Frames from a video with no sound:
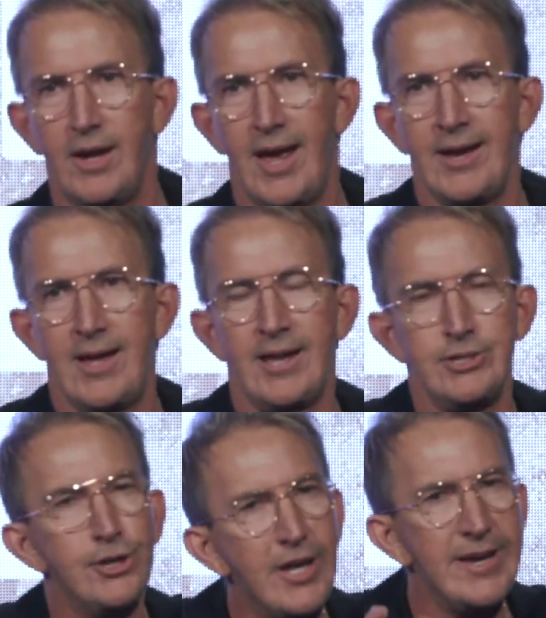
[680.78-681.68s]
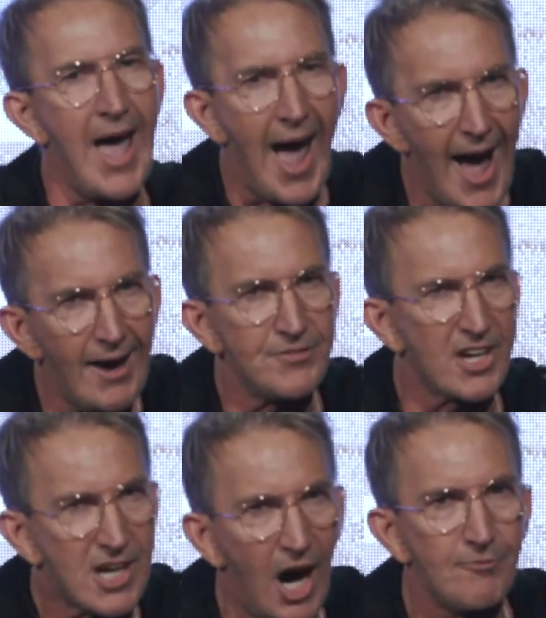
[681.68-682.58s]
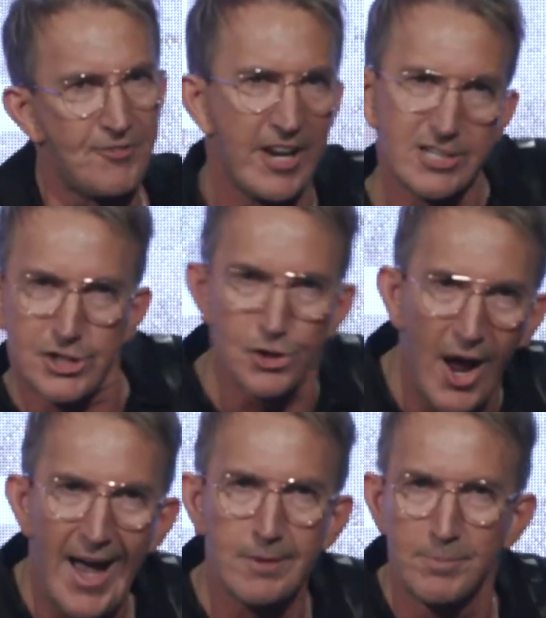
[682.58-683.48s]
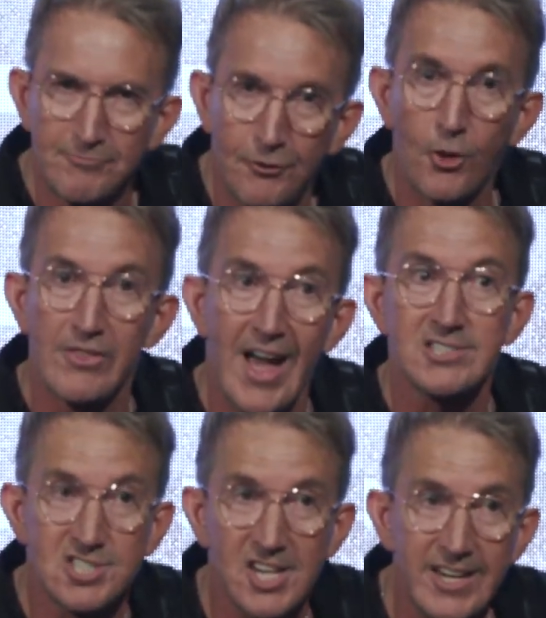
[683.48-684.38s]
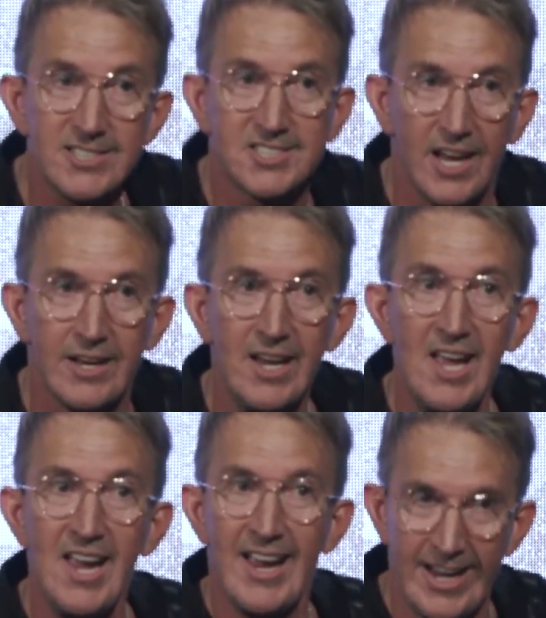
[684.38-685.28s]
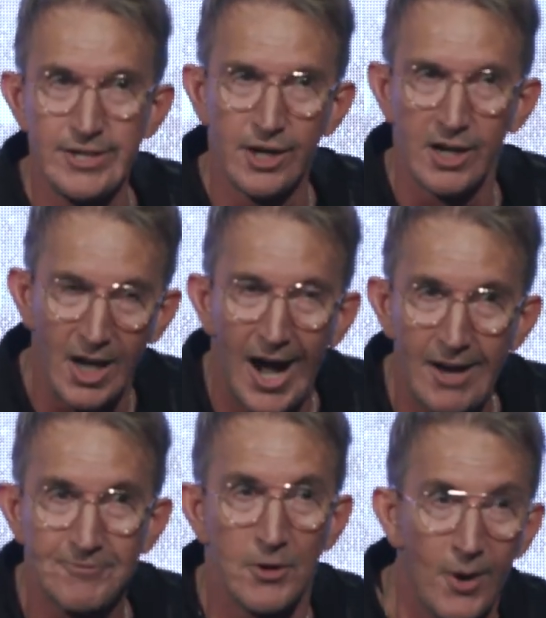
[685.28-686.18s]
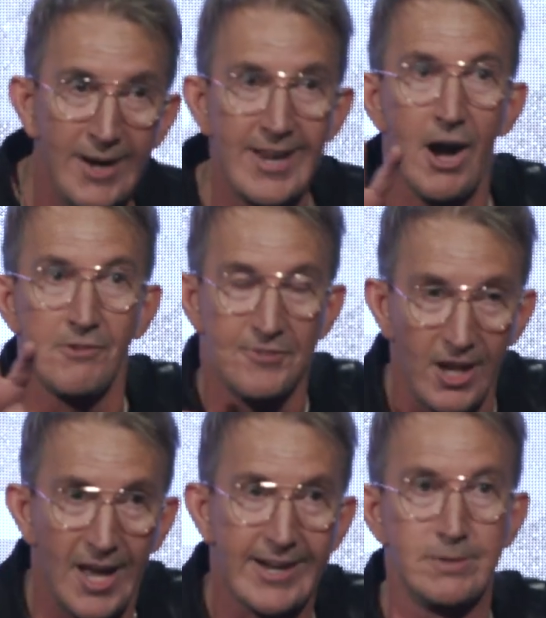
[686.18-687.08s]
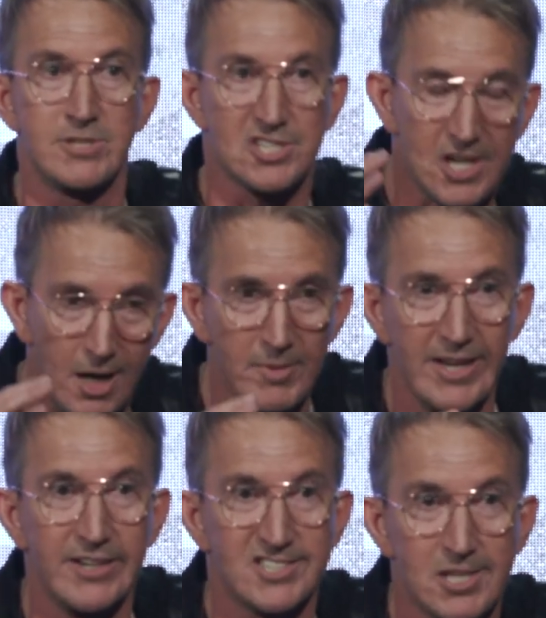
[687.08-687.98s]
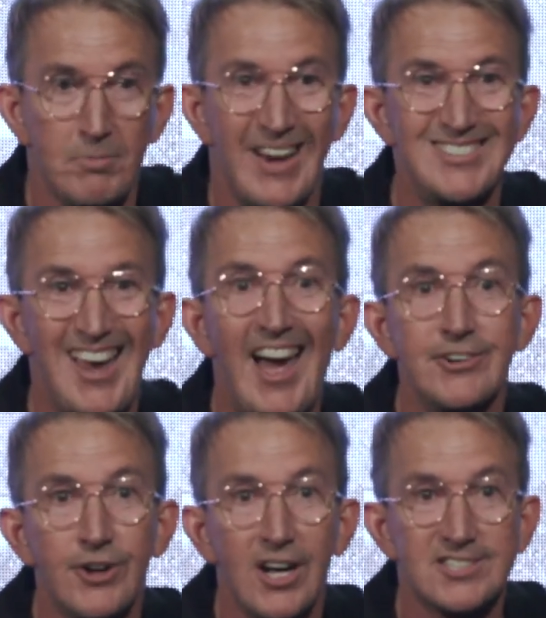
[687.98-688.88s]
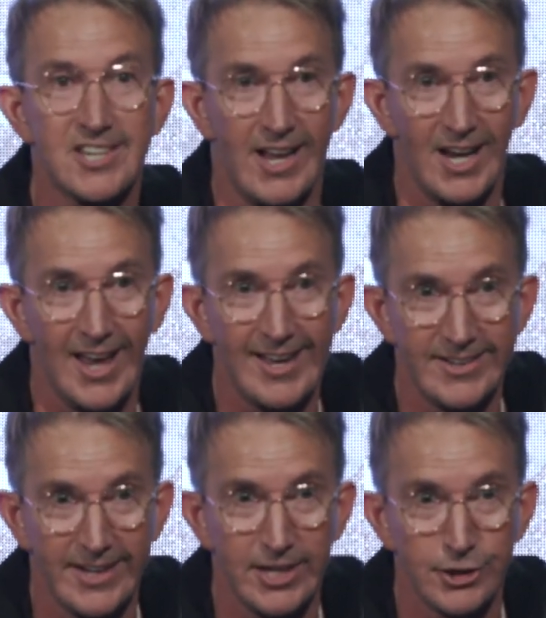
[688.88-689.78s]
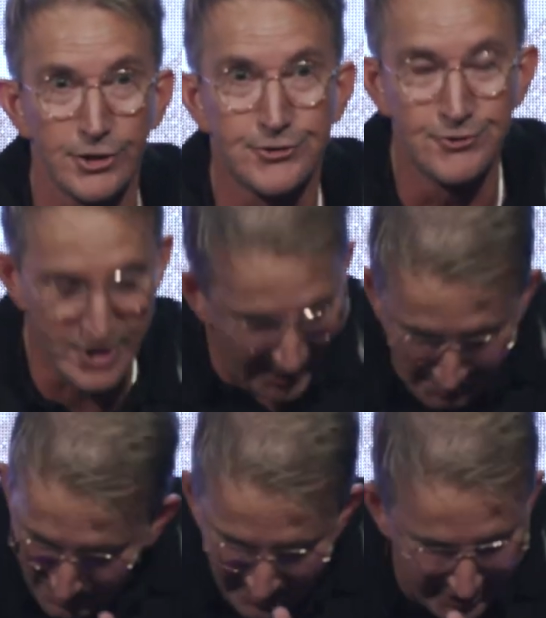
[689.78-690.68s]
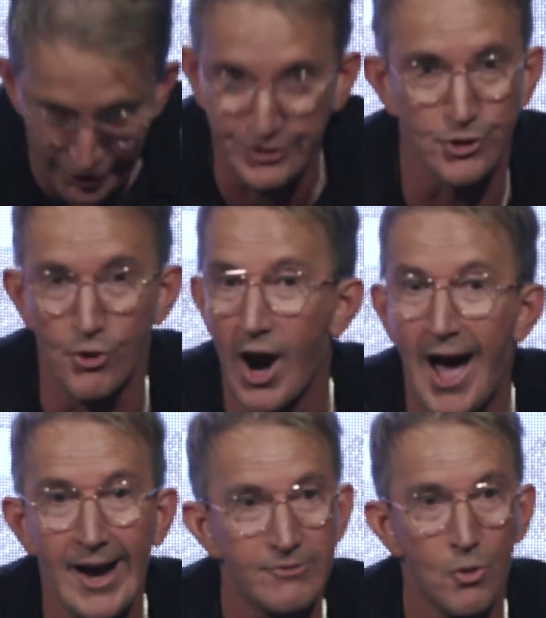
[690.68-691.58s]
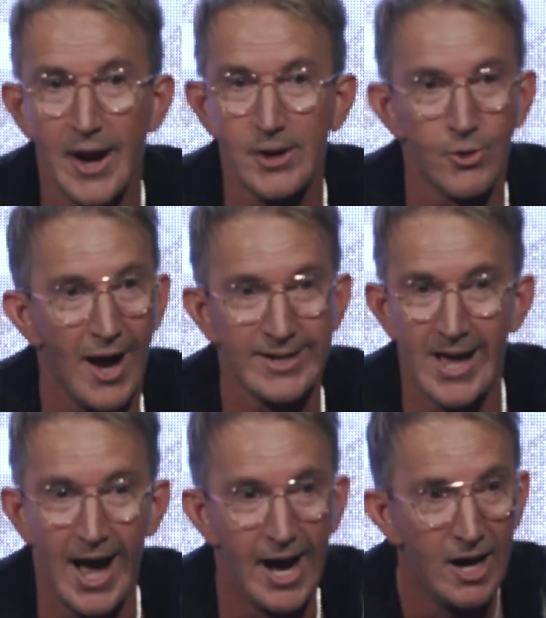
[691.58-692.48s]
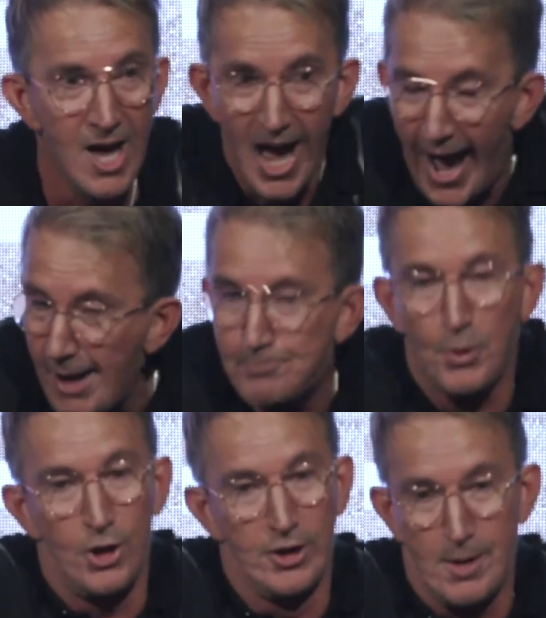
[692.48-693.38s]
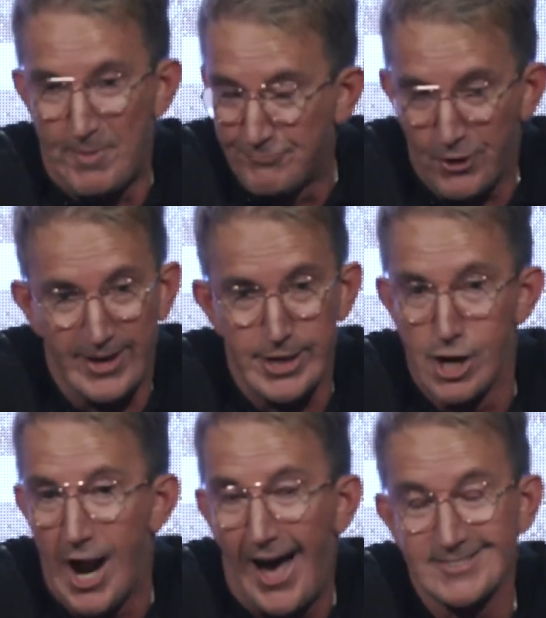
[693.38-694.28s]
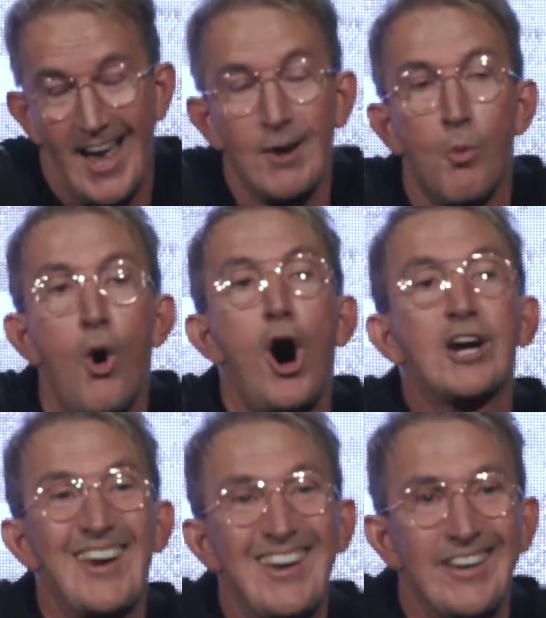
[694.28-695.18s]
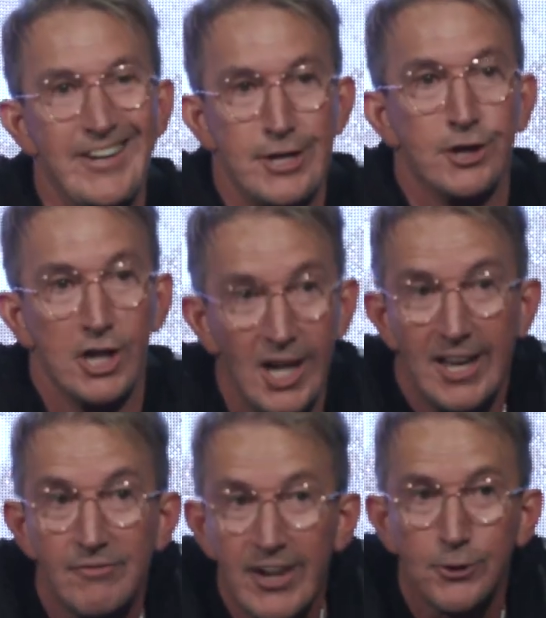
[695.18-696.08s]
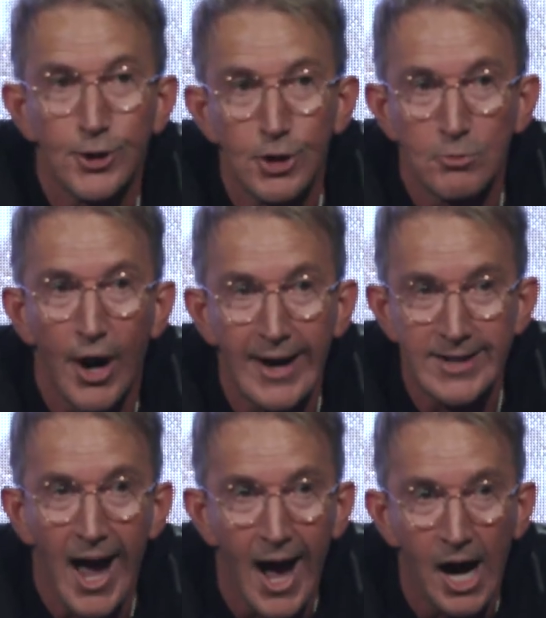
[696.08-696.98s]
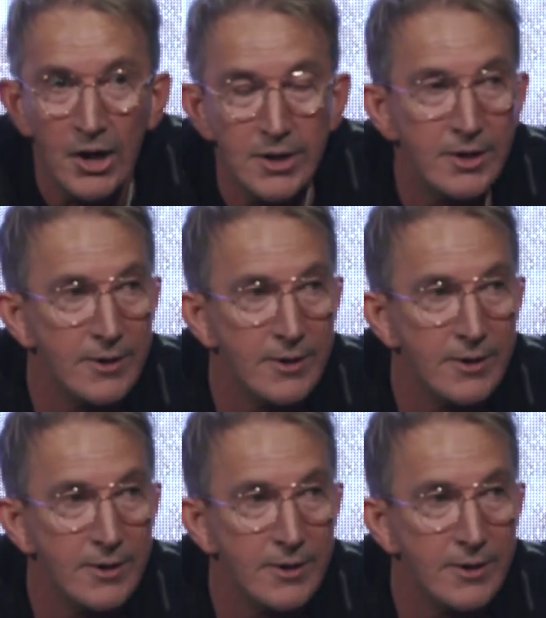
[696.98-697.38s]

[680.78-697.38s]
And you didn't have the confidence you had before that season in your life. And right now I feel like I'm just coming into somebody's address and I landed in your driveway right now. I pulled up in front of your house. I'm walking into your living room right now.